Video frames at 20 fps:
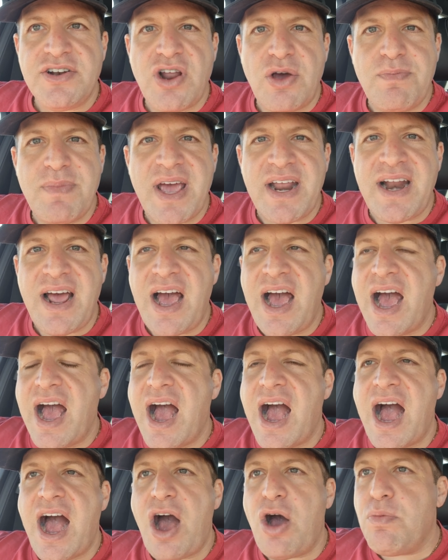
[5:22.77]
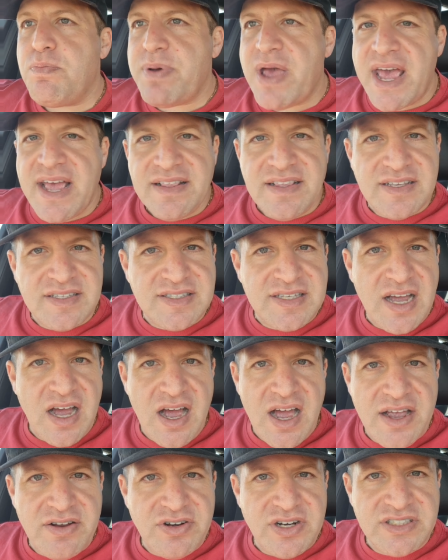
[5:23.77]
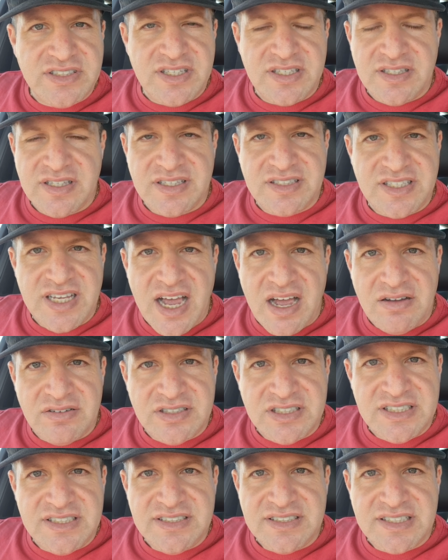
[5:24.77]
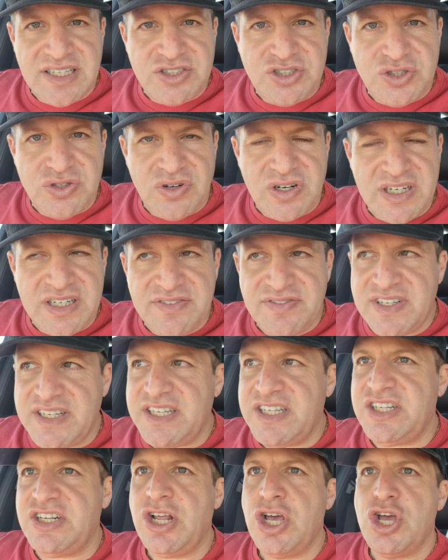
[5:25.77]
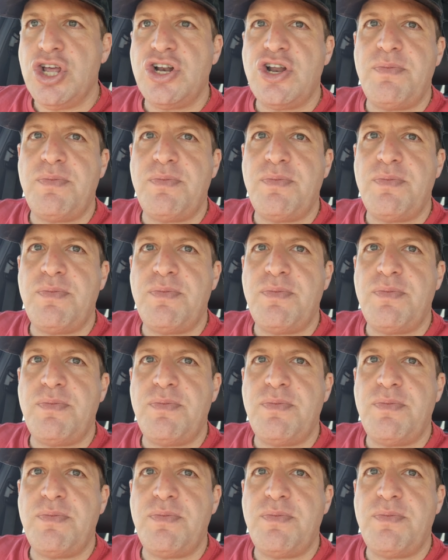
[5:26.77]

no matter how bad the time, the town is that you are living in,